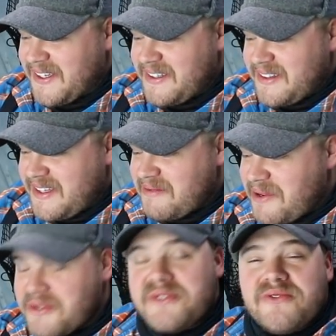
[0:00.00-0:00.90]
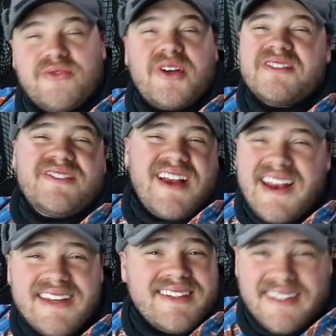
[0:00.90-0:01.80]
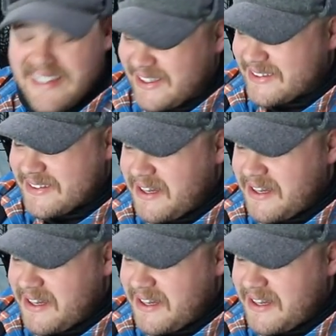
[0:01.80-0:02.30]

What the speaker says: the most frustrating thing